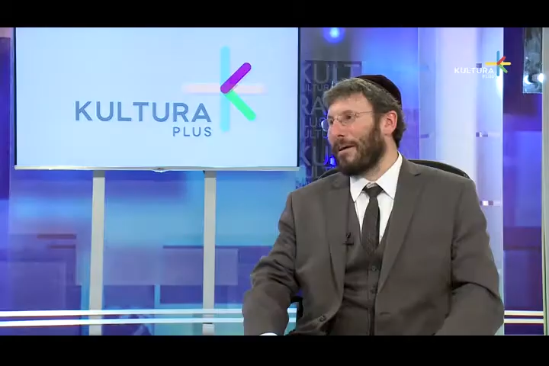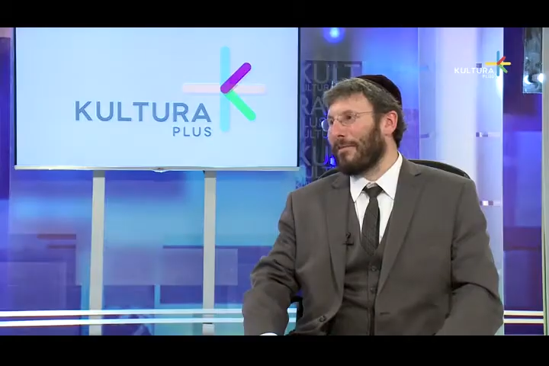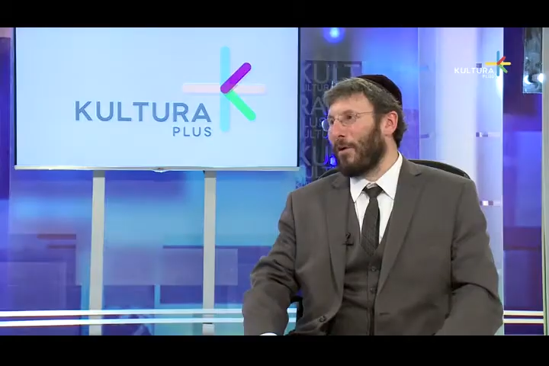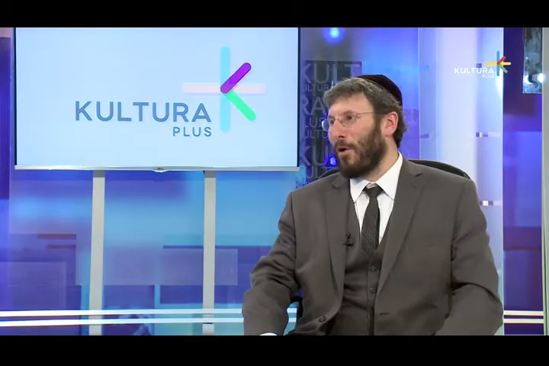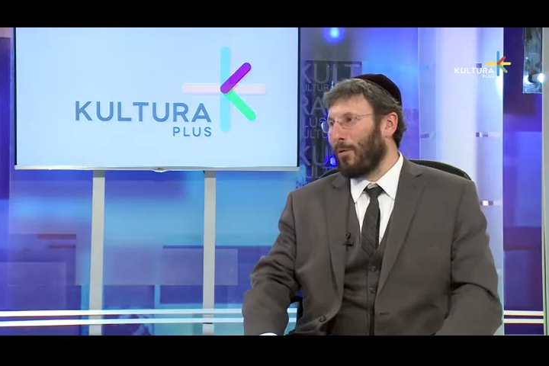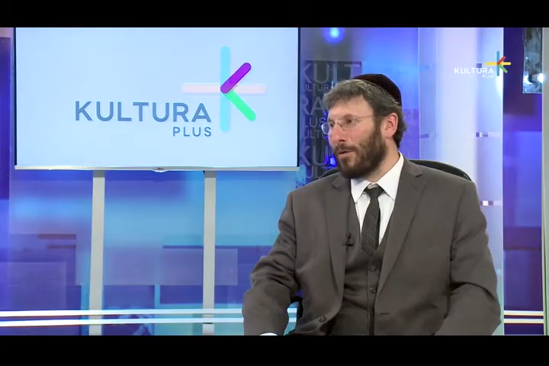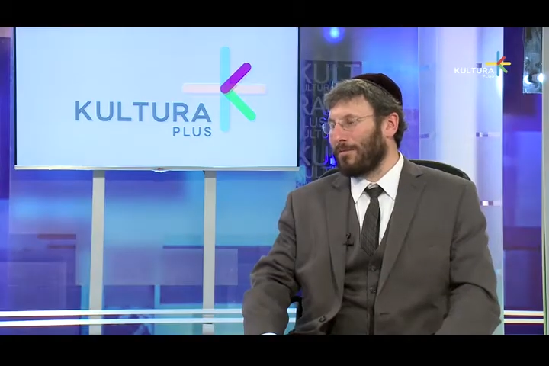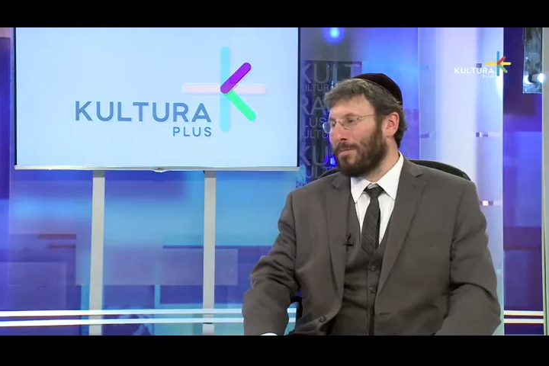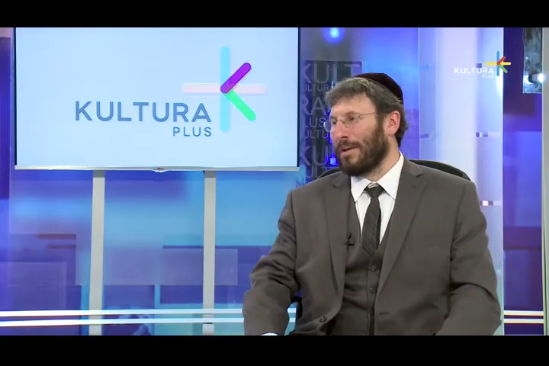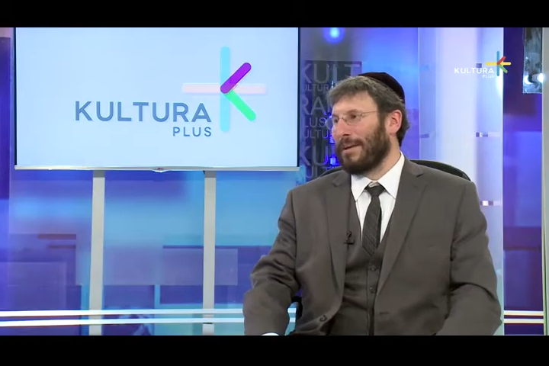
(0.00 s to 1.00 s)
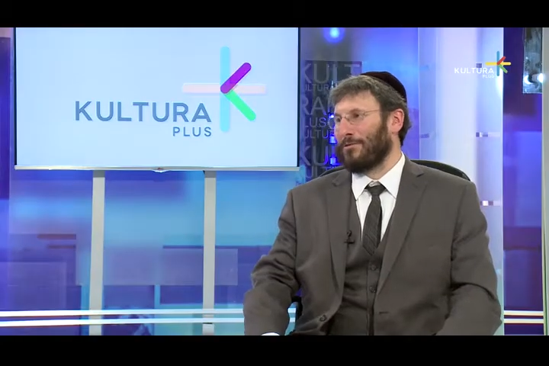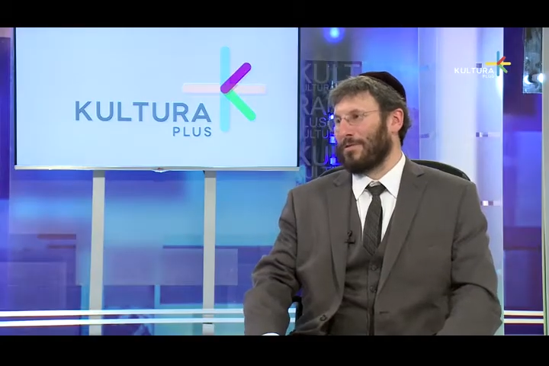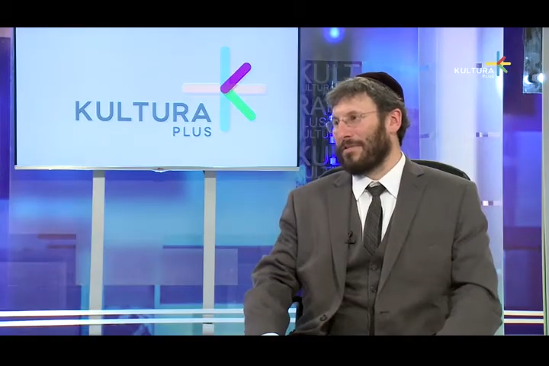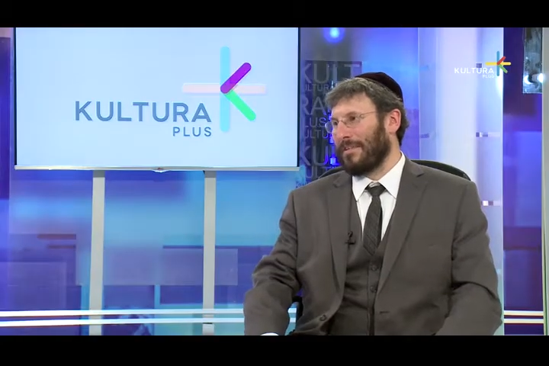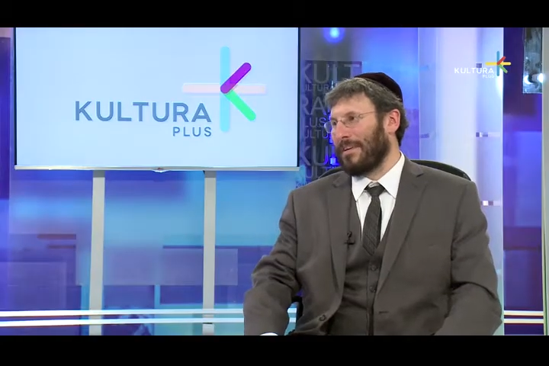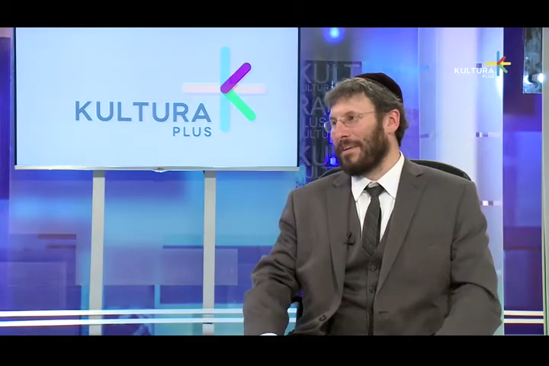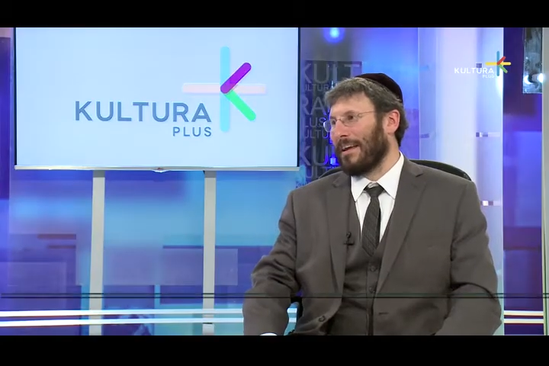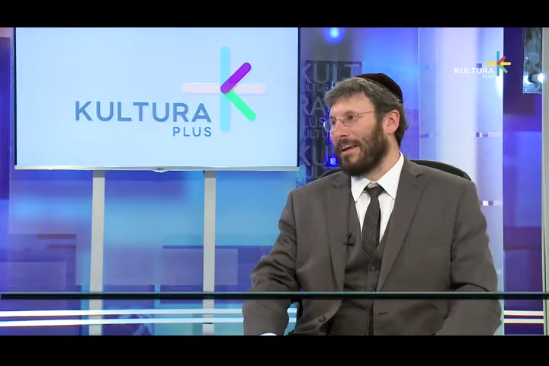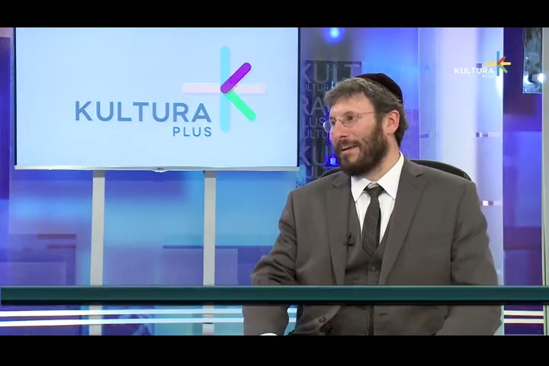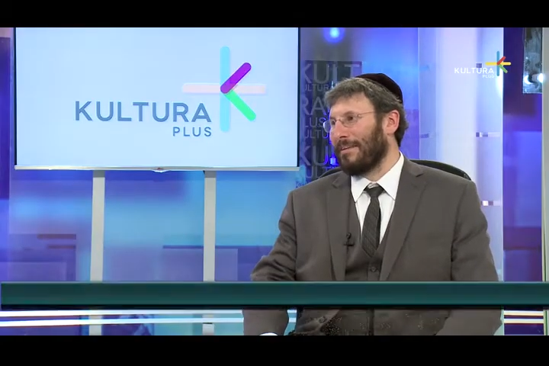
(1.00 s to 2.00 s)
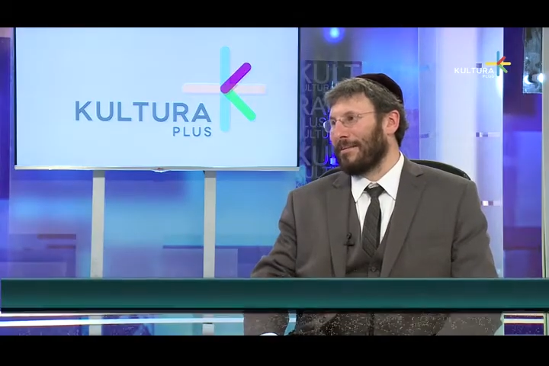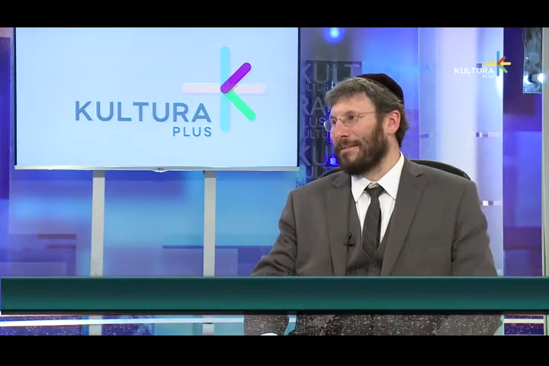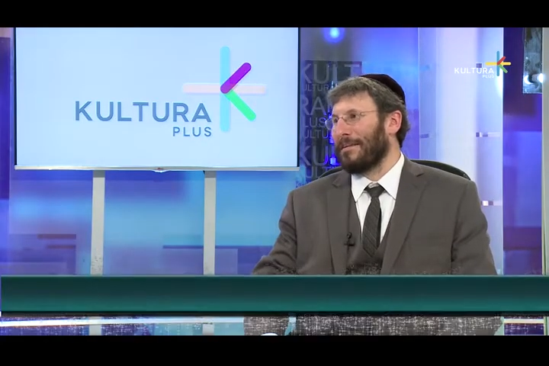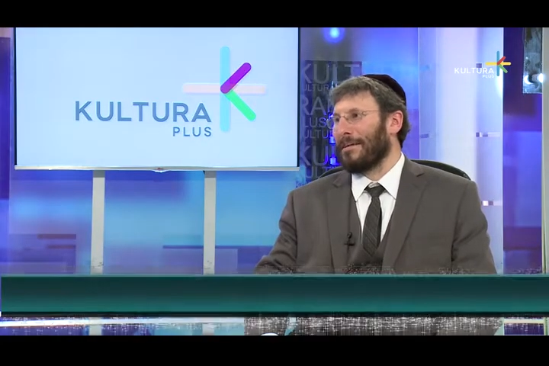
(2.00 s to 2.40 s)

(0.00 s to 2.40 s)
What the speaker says: have always been interested in